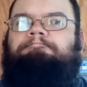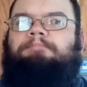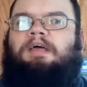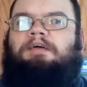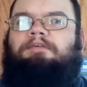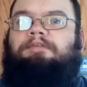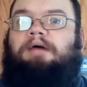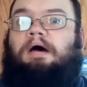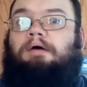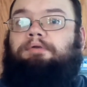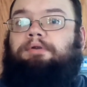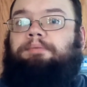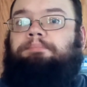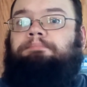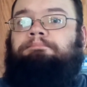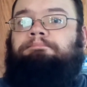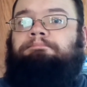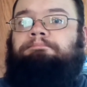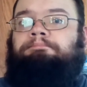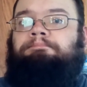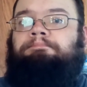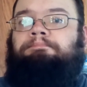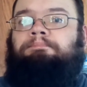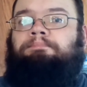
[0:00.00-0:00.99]
Found them.
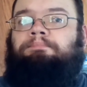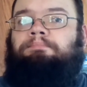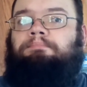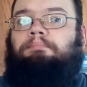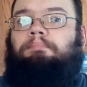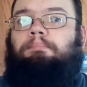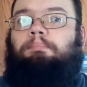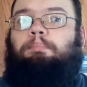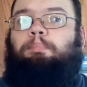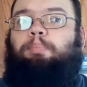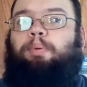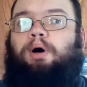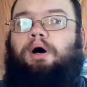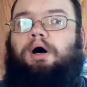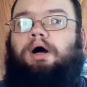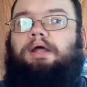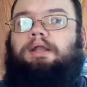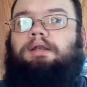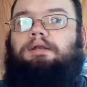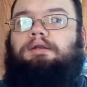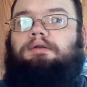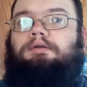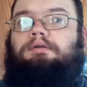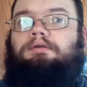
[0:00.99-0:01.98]

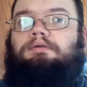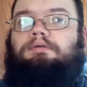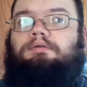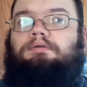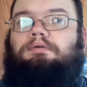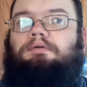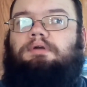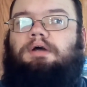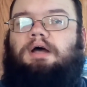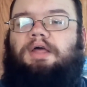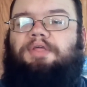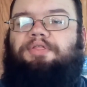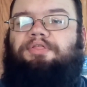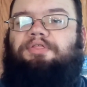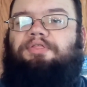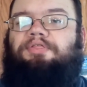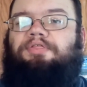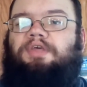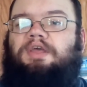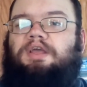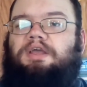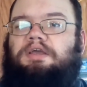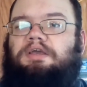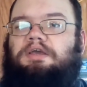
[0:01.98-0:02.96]
Bought, I
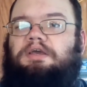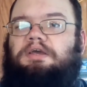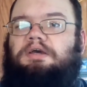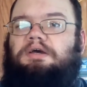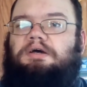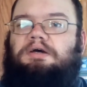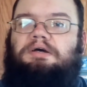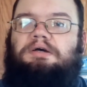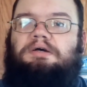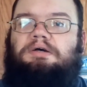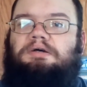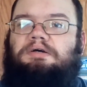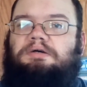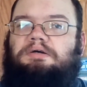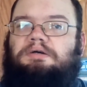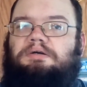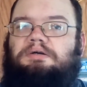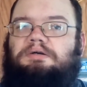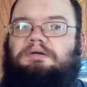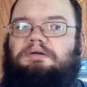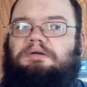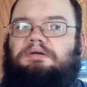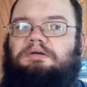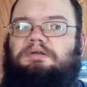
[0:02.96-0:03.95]
think
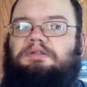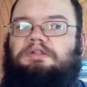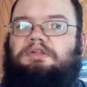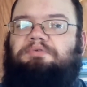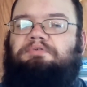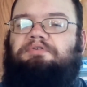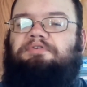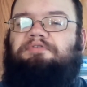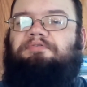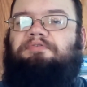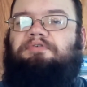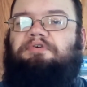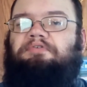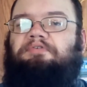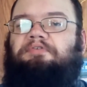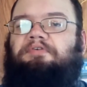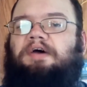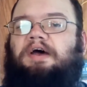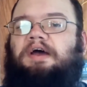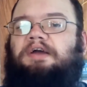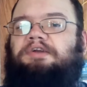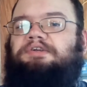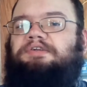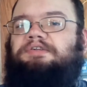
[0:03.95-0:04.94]
there was 4
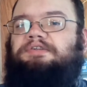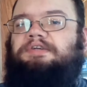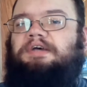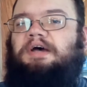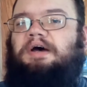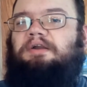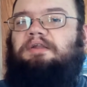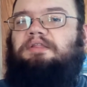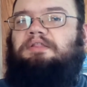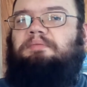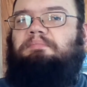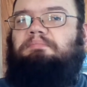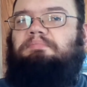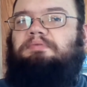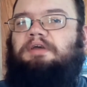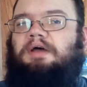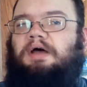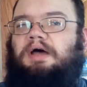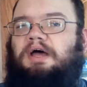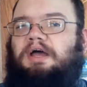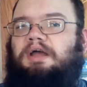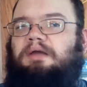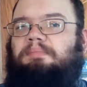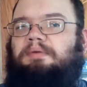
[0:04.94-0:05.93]
factions out at the
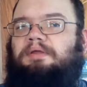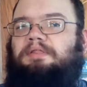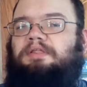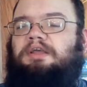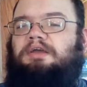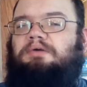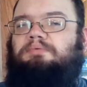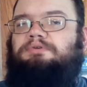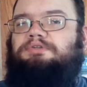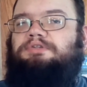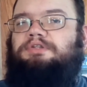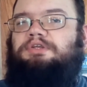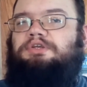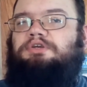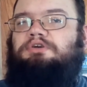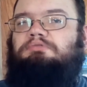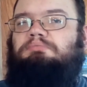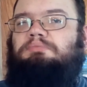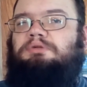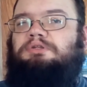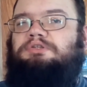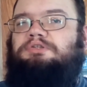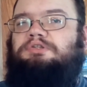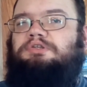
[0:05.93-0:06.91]
time. I think it was the
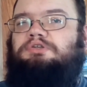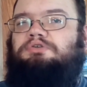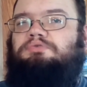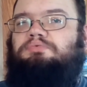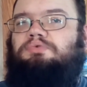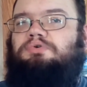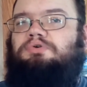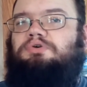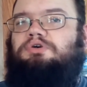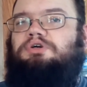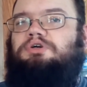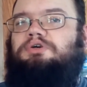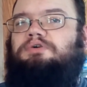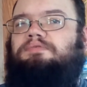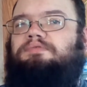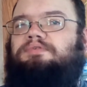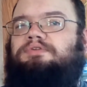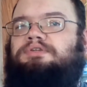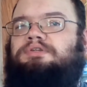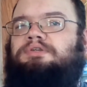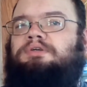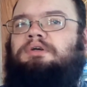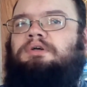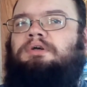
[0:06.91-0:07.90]
humans, the dwarves,
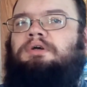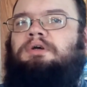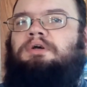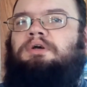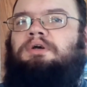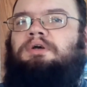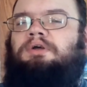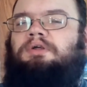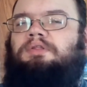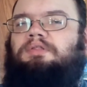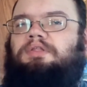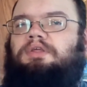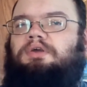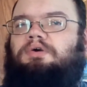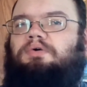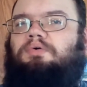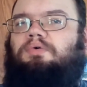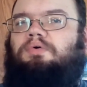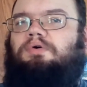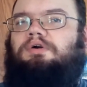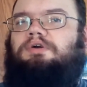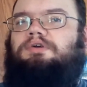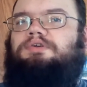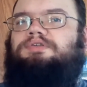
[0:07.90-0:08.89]
the
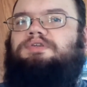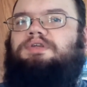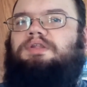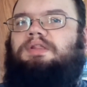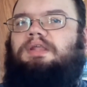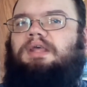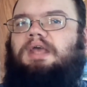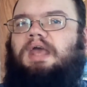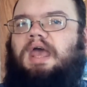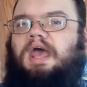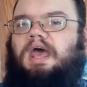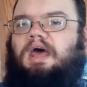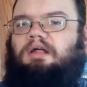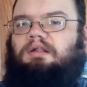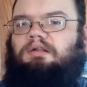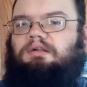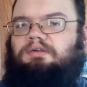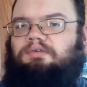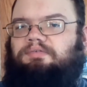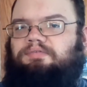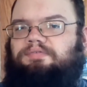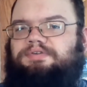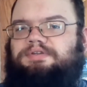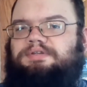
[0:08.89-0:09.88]
orcs, and the
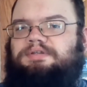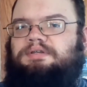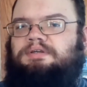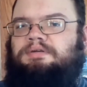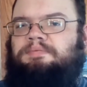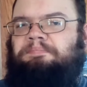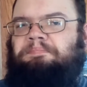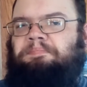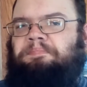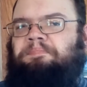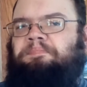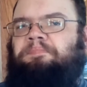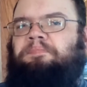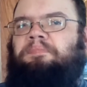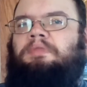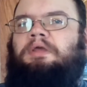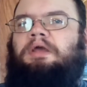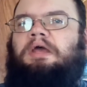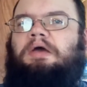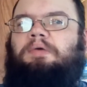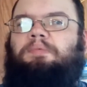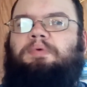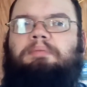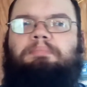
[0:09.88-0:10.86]
elves.
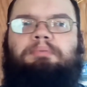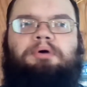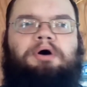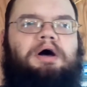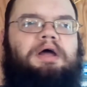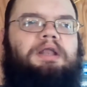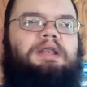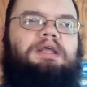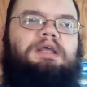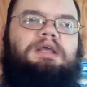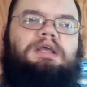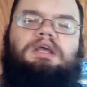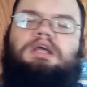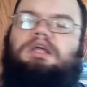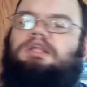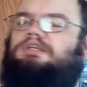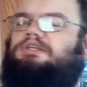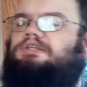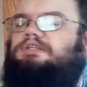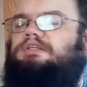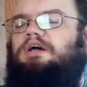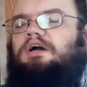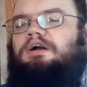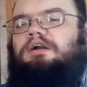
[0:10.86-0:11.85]
And we bought each
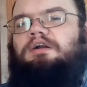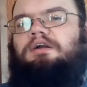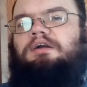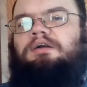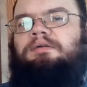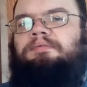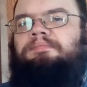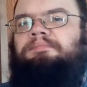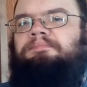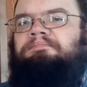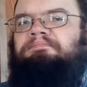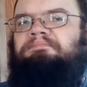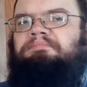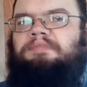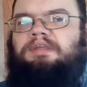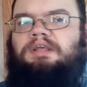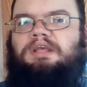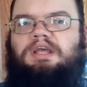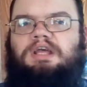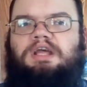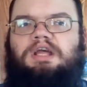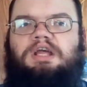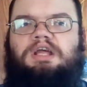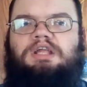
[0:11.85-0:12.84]
starter.
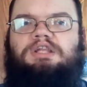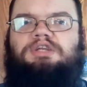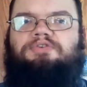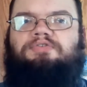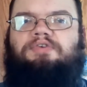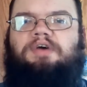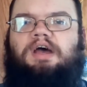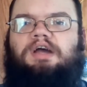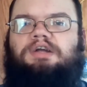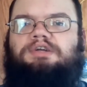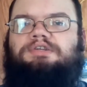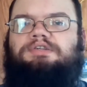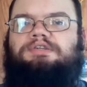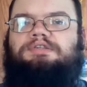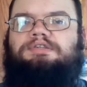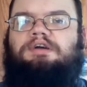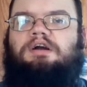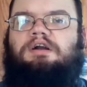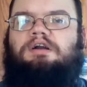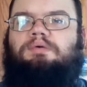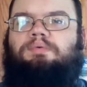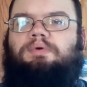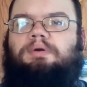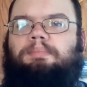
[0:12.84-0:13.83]
Each faction
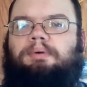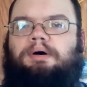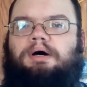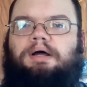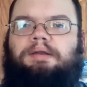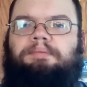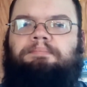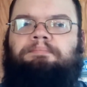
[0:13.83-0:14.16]
starter we bought.